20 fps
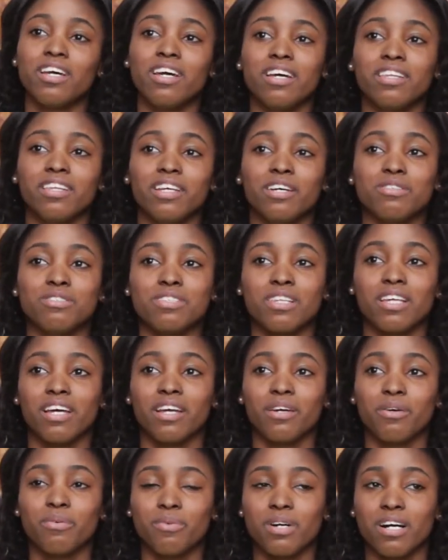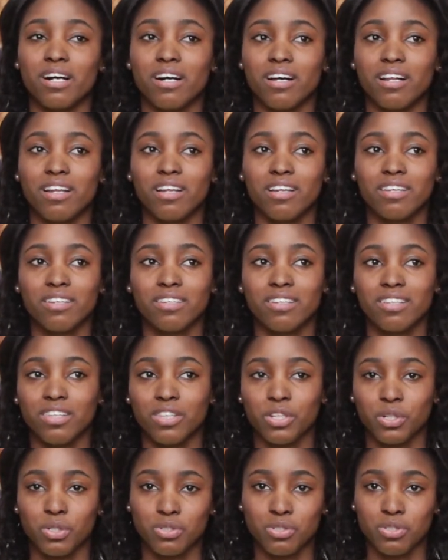And I was like, well,
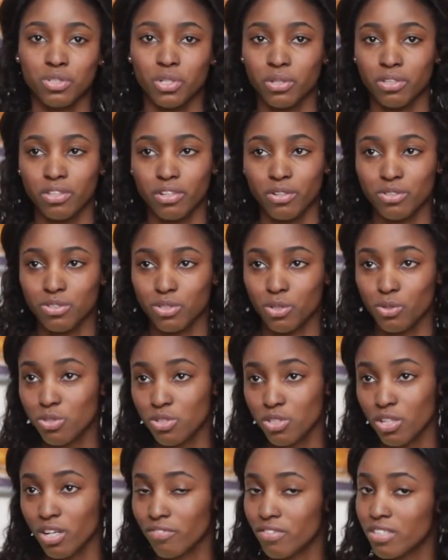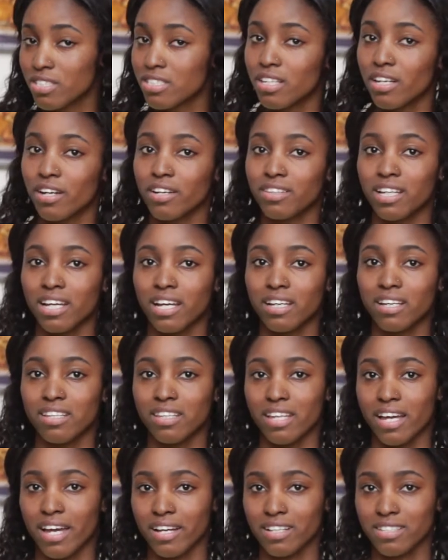there's no service here that I can
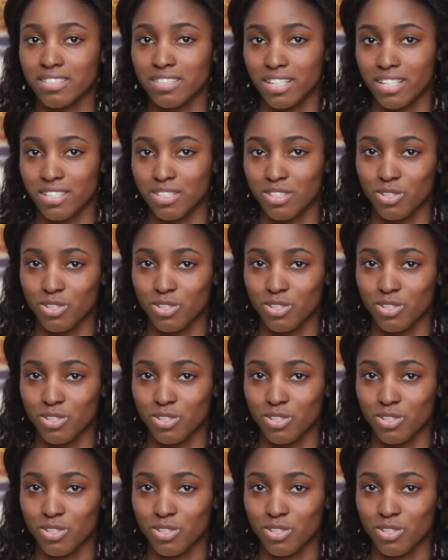access.